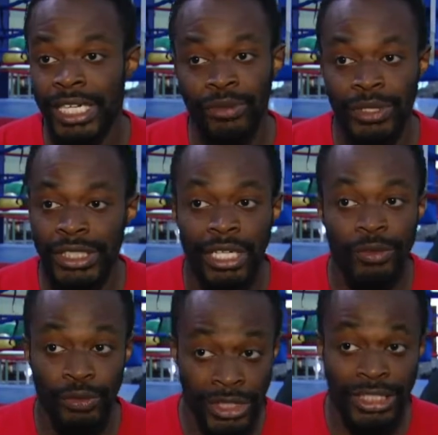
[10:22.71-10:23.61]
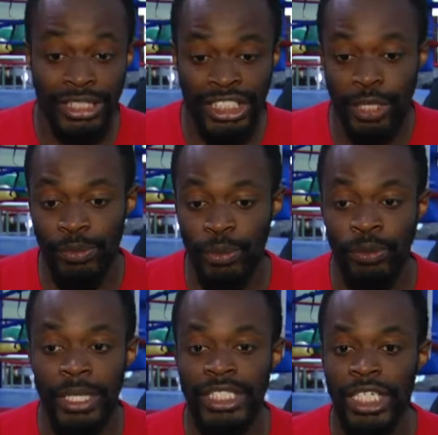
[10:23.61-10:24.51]
Like we said, this is champion.
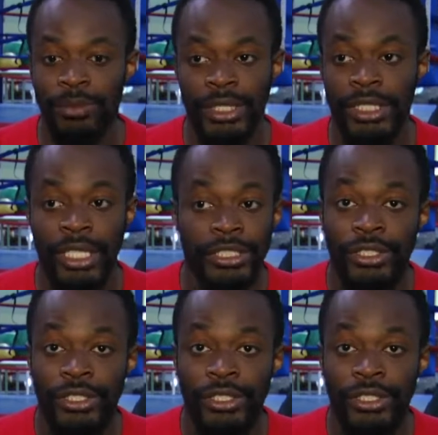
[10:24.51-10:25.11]
We made champion.